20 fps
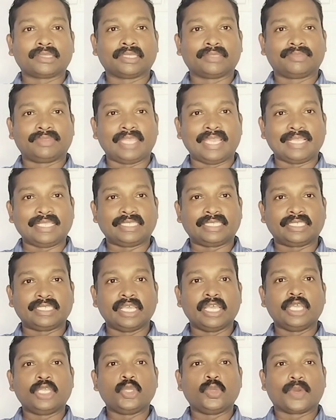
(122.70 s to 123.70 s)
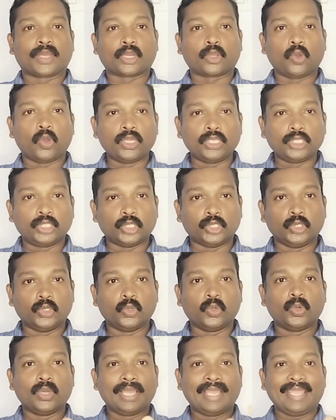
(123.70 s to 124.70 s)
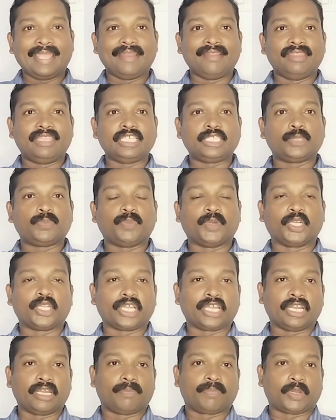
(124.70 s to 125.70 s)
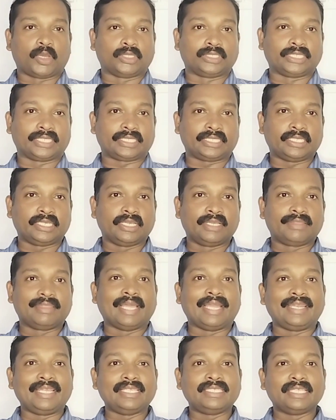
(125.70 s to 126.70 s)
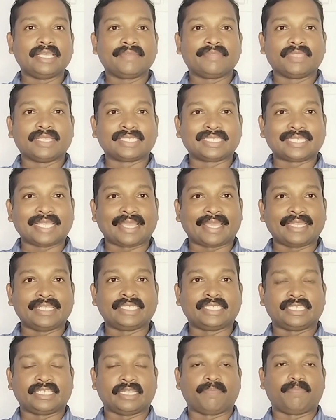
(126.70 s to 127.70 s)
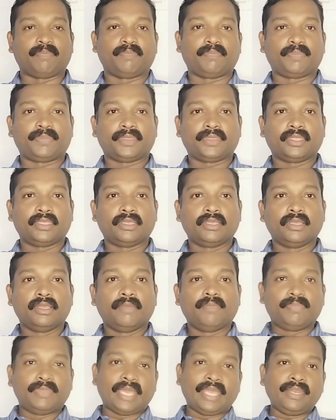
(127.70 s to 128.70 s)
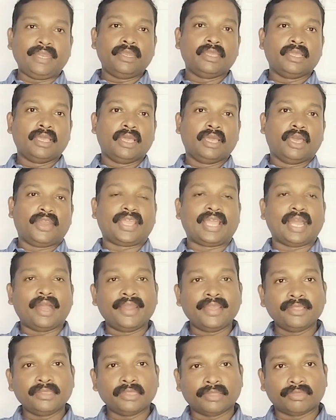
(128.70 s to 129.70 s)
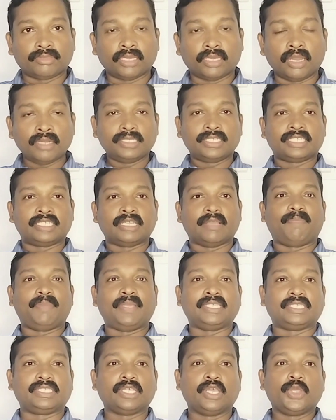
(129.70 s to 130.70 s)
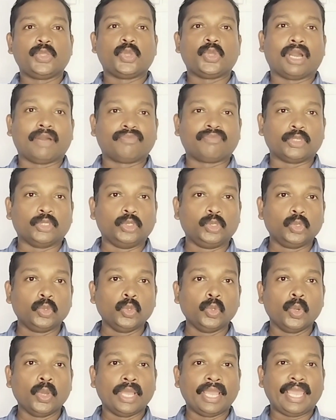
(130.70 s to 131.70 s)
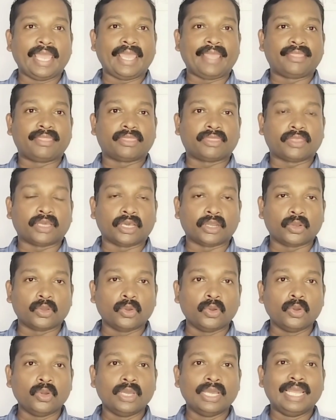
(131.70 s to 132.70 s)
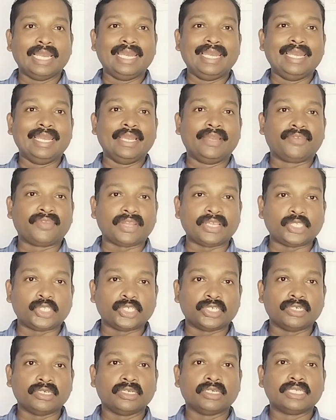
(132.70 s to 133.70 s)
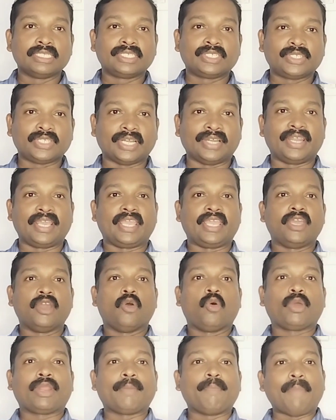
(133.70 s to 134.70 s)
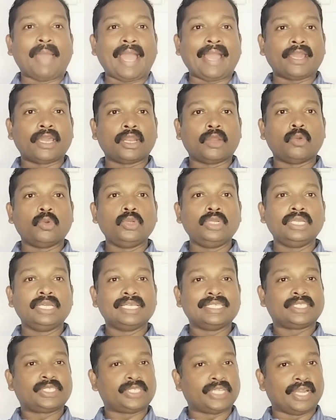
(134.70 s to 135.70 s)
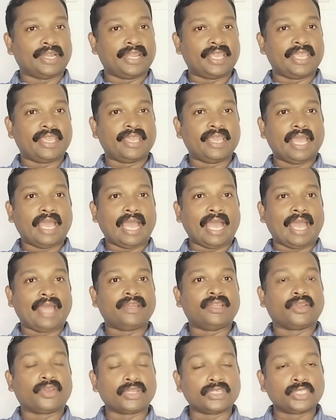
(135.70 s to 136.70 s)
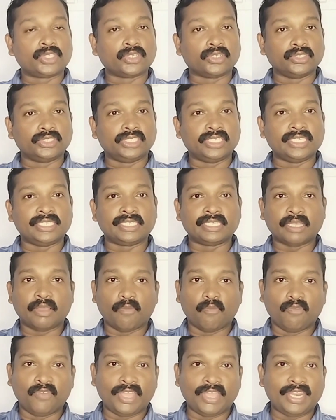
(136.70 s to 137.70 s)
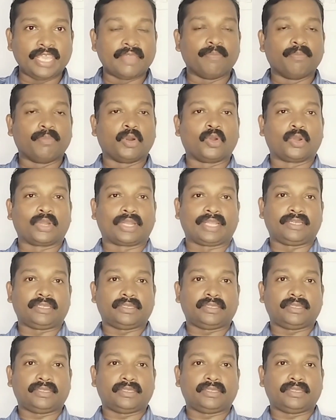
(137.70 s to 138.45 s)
the things you are going to do in this particular project? That is the second step. Then regarding the third step is you have to do a thorough literature study or a background study, and research is very important.